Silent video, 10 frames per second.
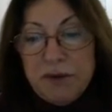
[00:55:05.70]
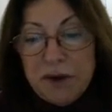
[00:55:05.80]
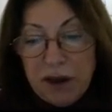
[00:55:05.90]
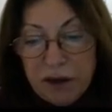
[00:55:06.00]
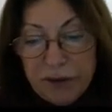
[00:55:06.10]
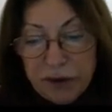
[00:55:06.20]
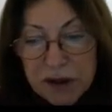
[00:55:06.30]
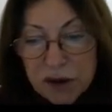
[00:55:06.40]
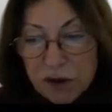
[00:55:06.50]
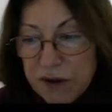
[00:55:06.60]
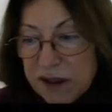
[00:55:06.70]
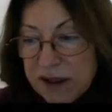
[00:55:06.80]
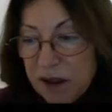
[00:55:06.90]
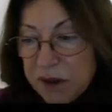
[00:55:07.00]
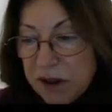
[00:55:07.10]
the influence of the
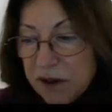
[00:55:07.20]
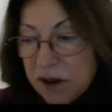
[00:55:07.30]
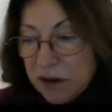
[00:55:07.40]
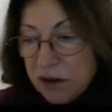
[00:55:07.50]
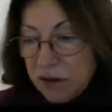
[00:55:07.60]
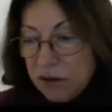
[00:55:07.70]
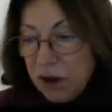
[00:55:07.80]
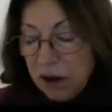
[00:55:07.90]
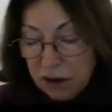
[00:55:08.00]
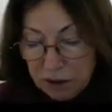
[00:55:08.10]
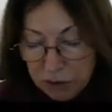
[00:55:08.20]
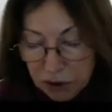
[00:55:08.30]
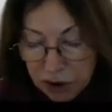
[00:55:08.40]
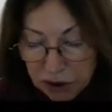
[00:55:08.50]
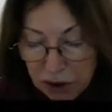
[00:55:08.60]
substance to
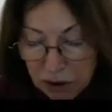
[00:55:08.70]
motion